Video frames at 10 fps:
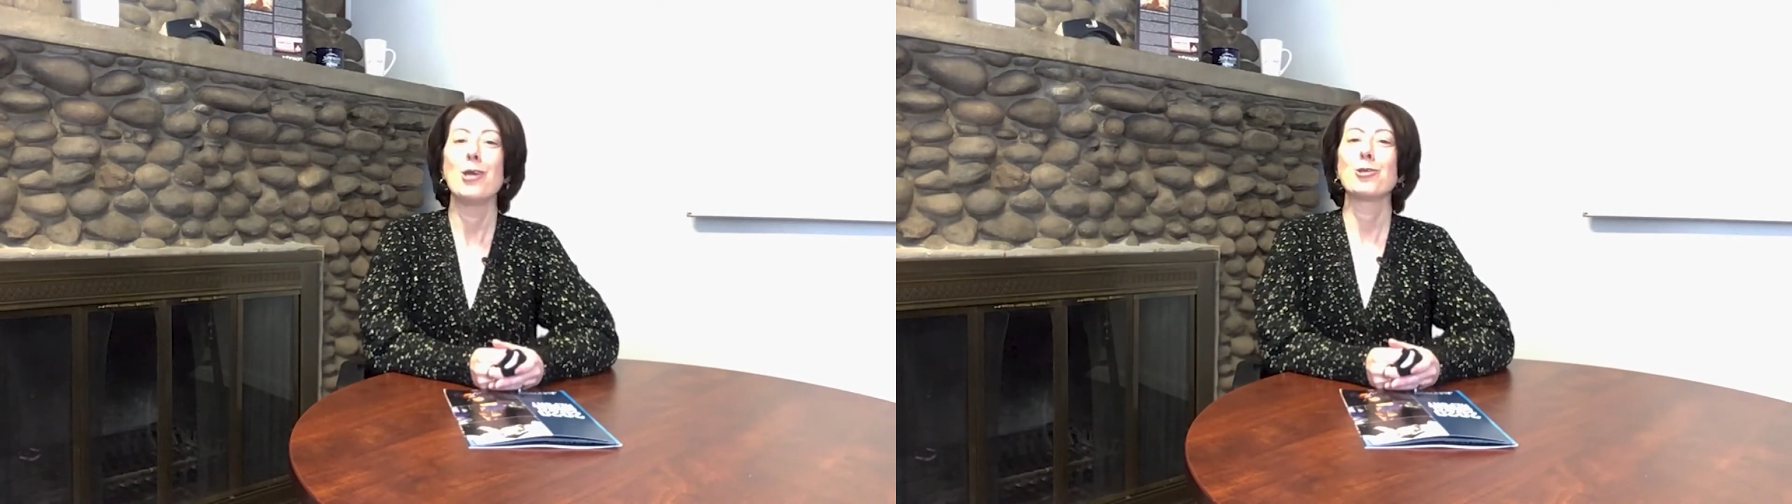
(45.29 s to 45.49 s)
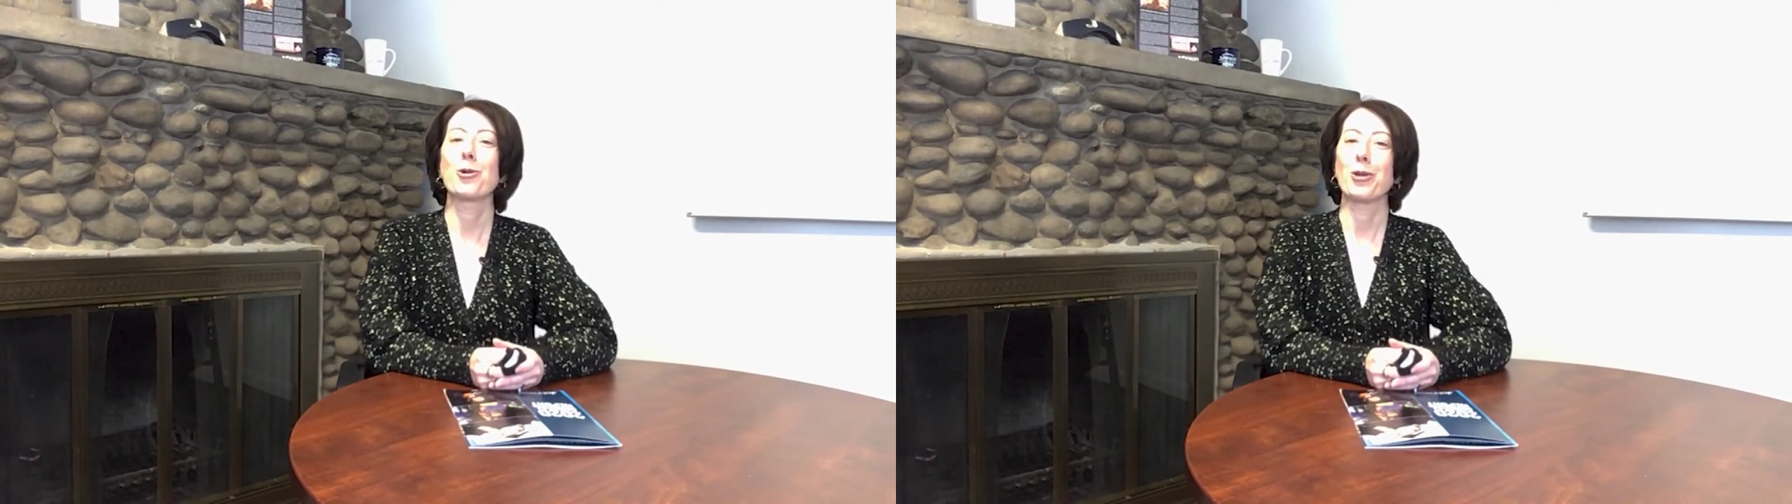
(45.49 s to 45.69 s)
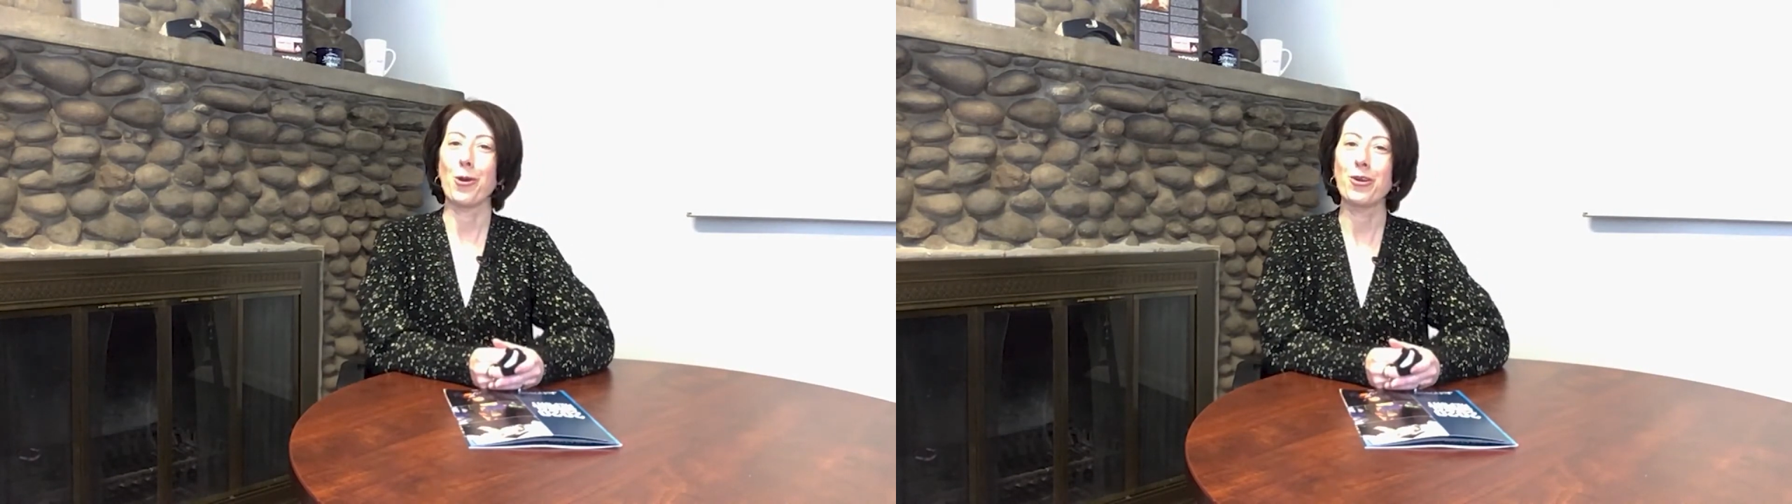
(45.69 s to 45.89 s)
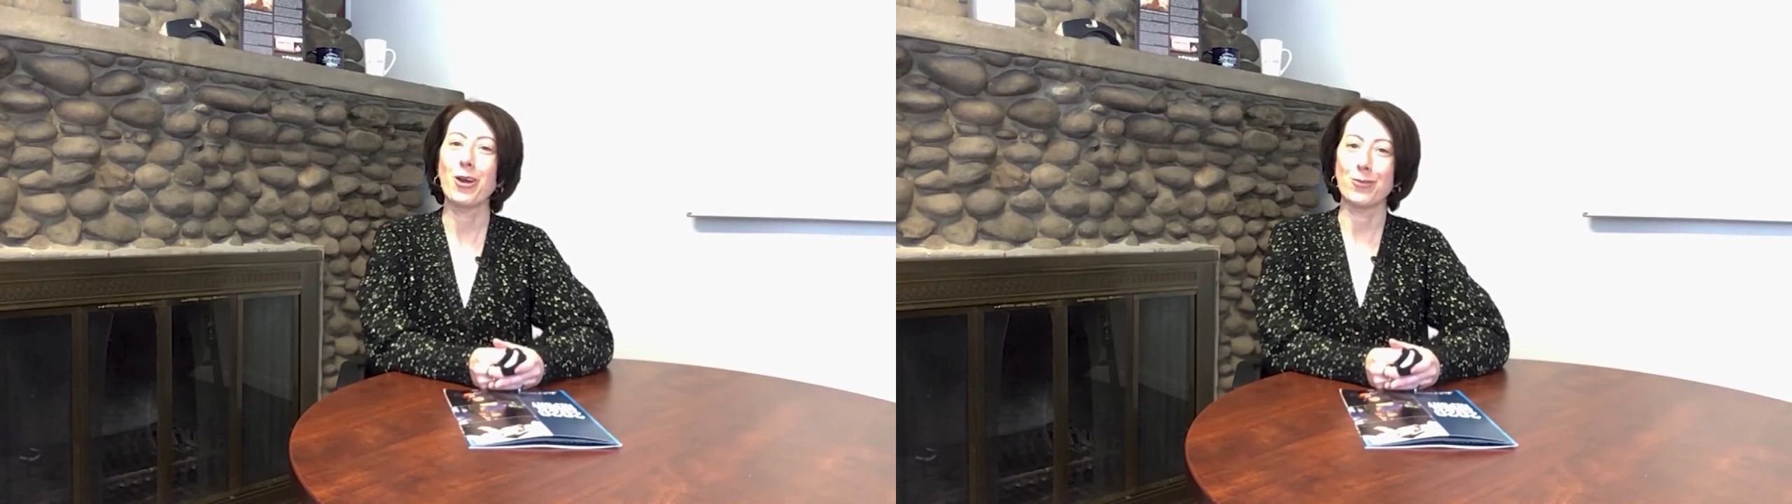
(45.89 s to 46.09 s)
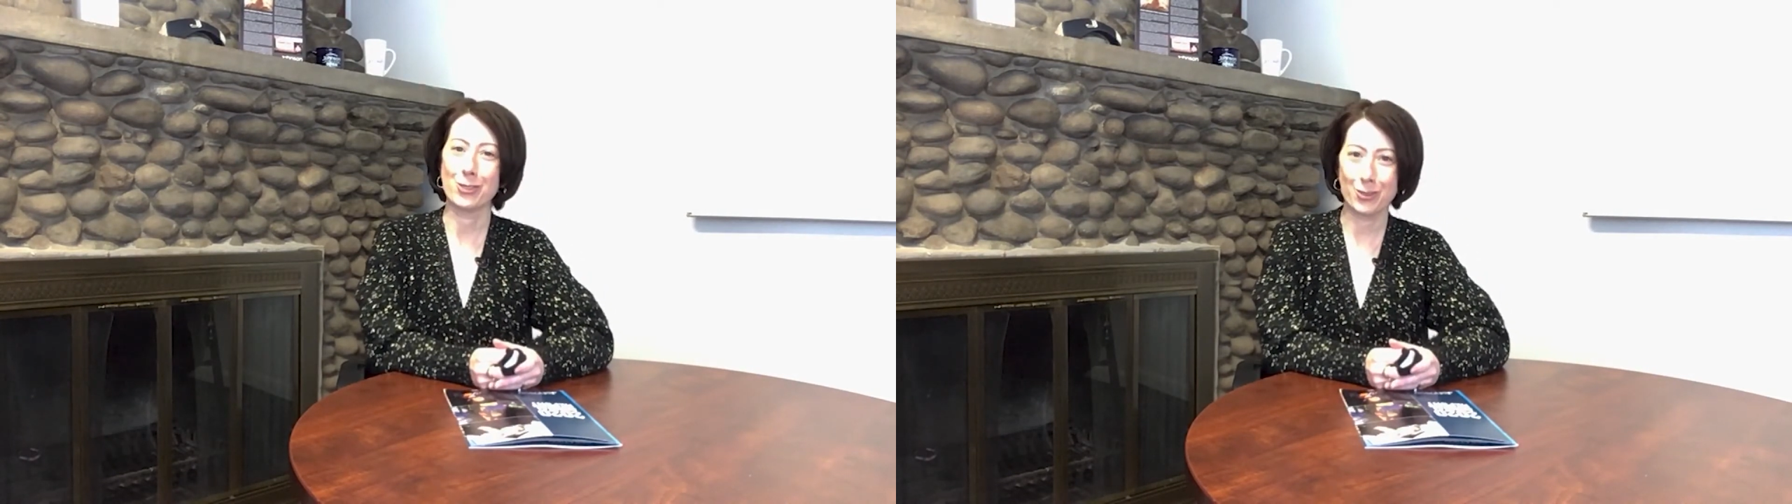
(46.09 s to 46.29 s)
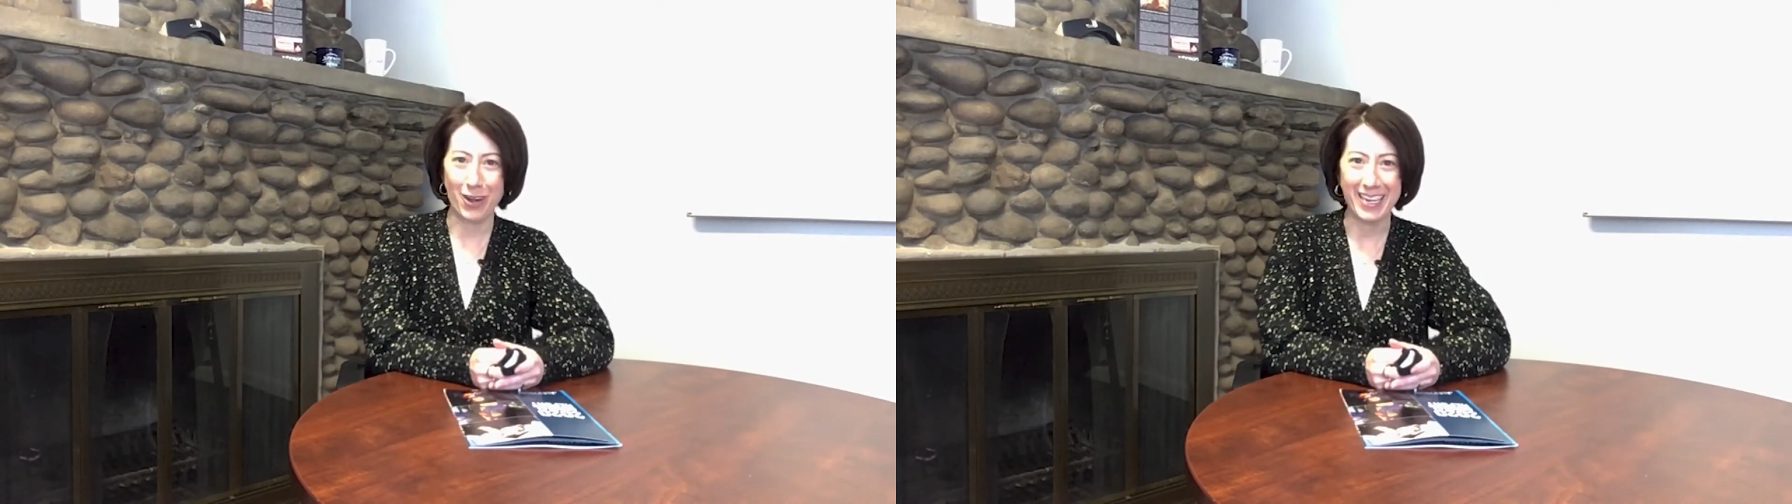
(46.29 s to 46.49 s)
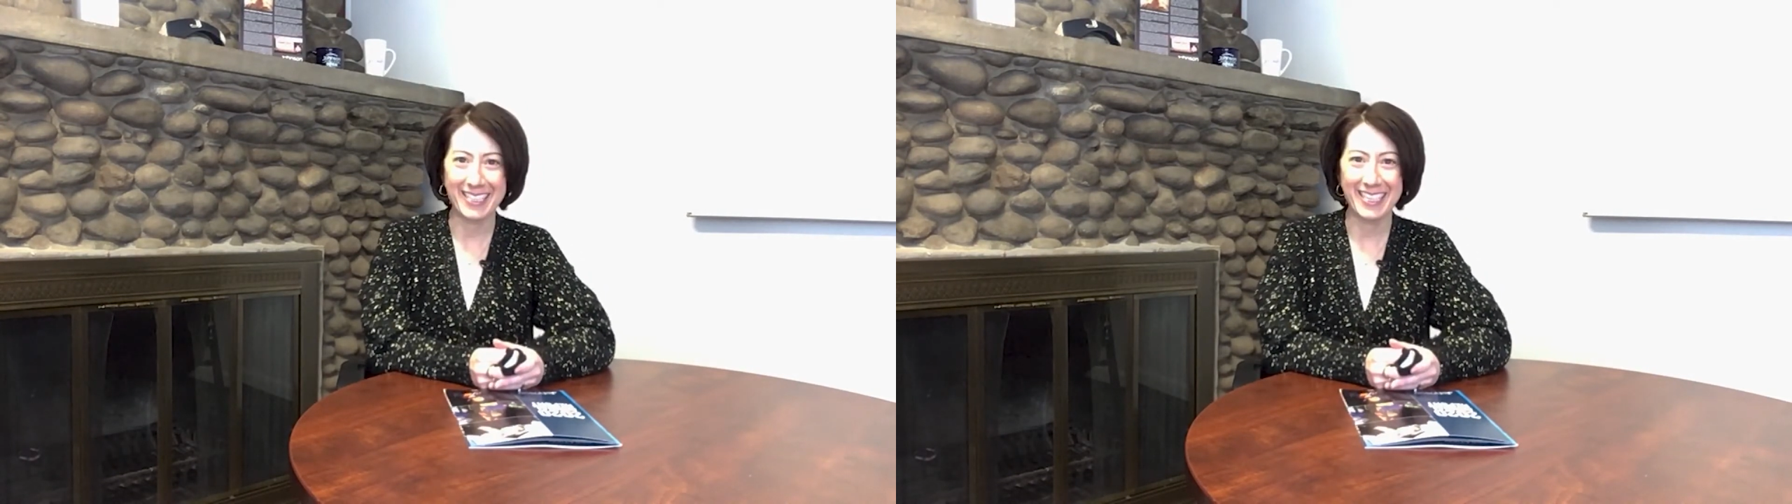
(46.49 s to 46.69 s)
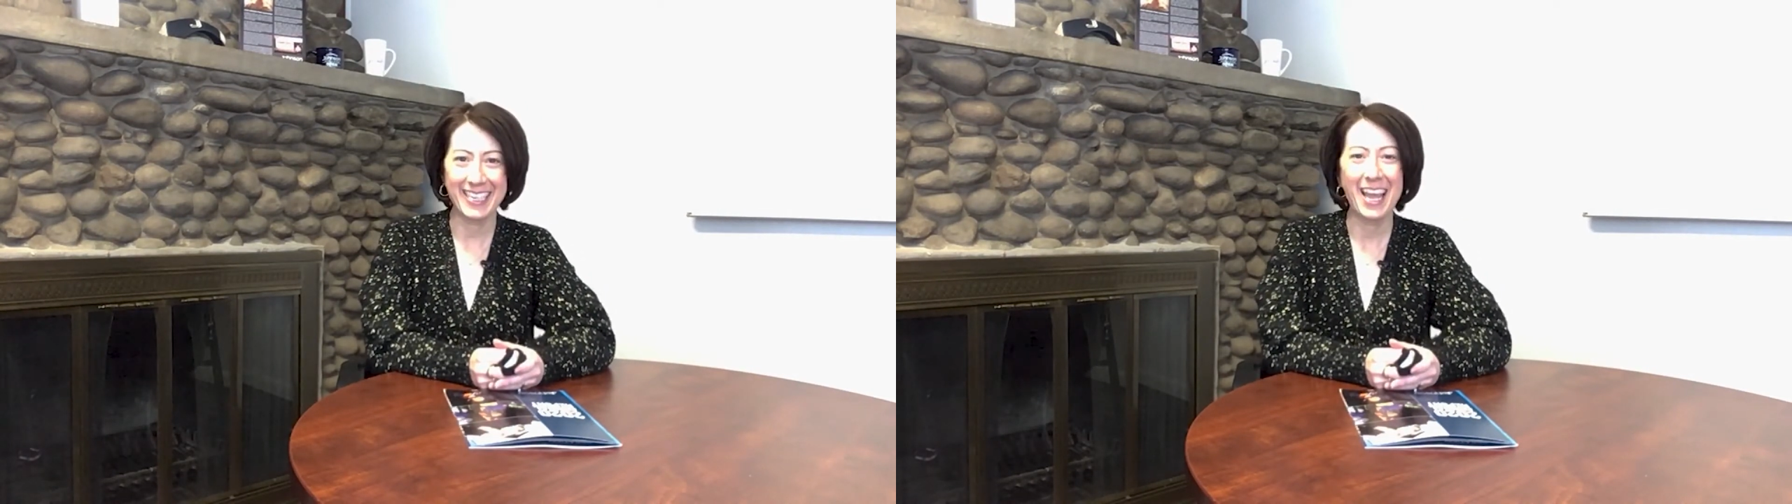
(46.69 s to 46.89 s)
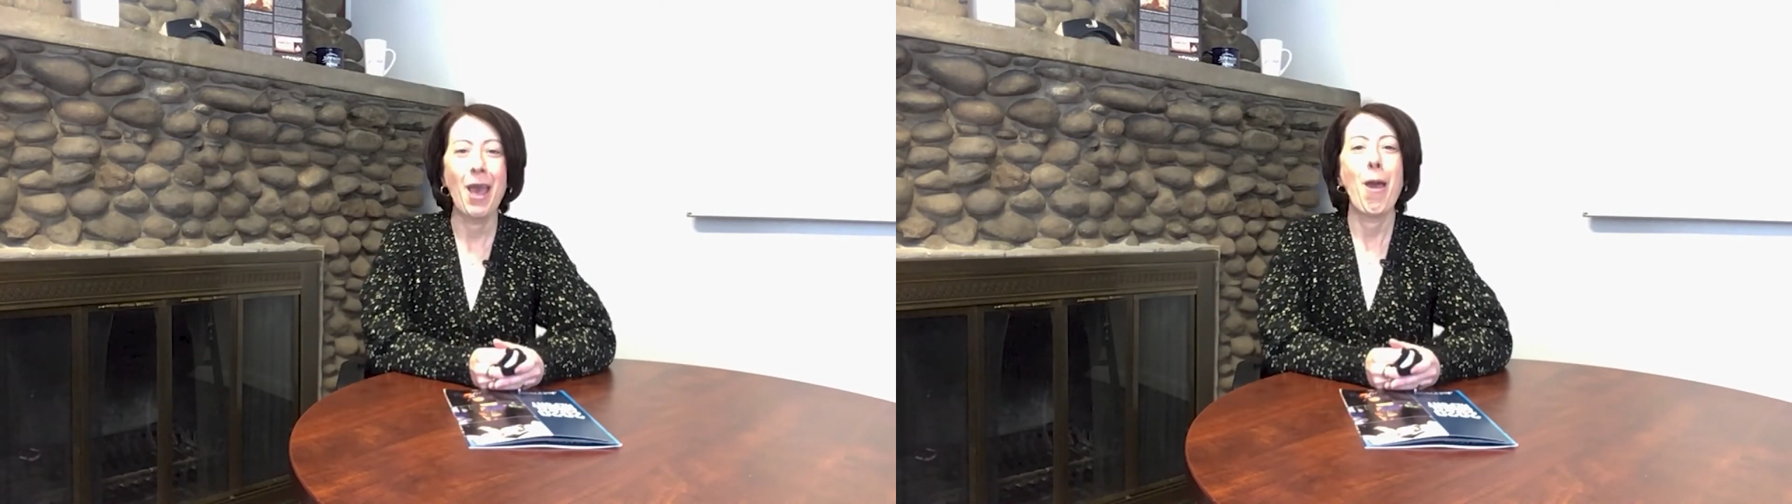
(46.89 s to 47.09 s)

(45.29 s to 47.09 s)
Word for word: Toyota of Scranton,